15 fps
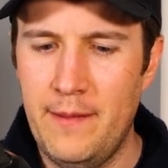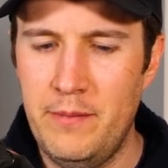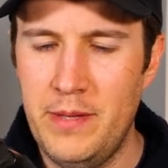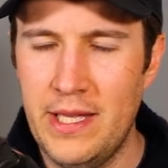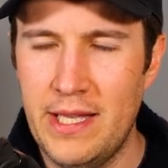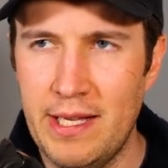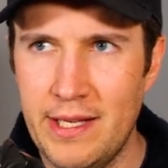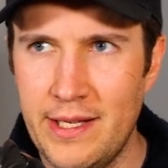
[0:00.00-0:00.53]

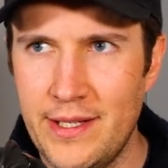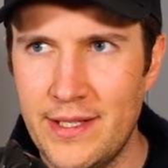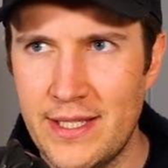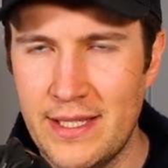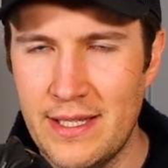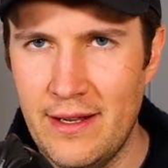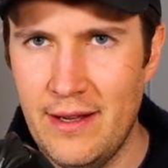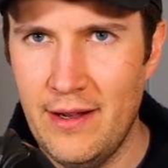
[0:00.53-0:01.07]

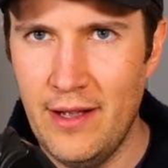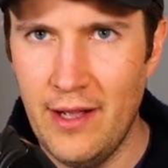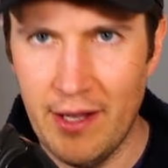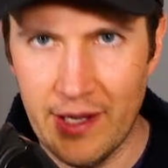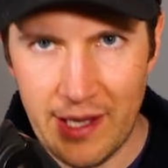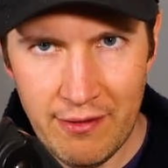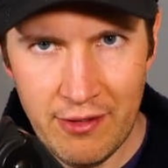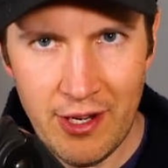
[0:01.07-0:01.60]
because
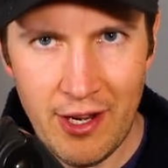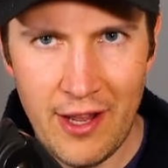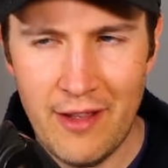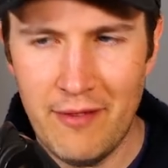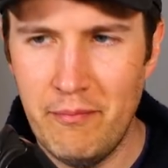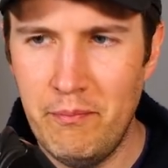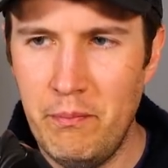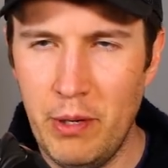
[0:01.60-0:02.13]
Kevin and I
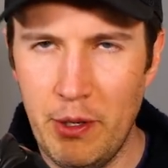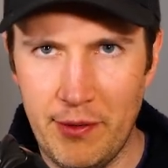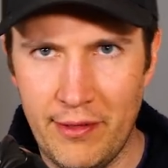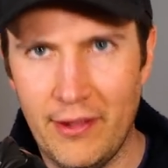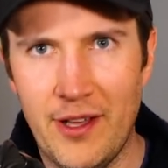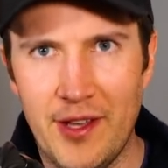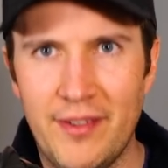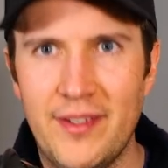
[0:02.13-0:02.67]
have both
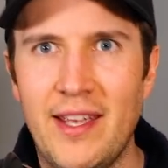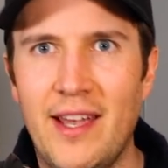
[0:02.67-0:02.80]
lost